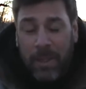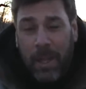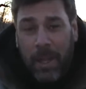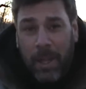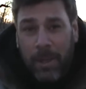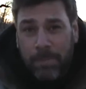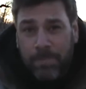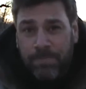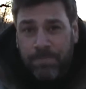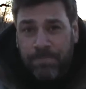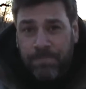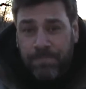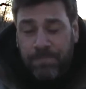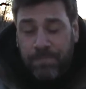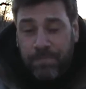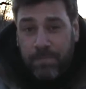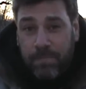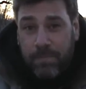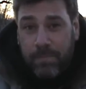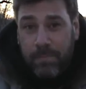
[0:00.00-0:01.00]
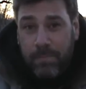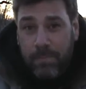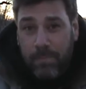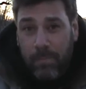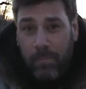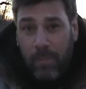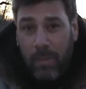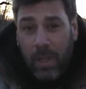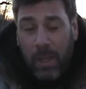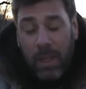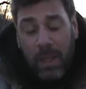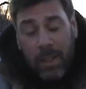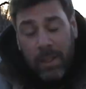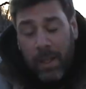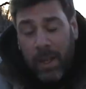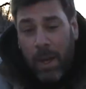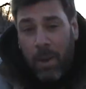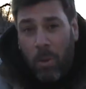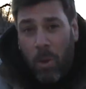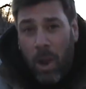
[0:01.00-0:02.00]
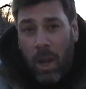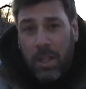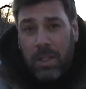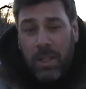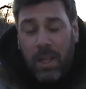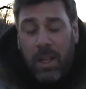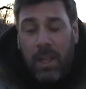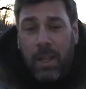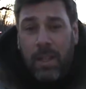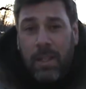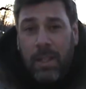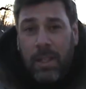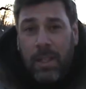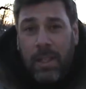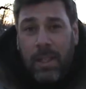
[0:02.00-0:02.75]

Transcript: And then I walked all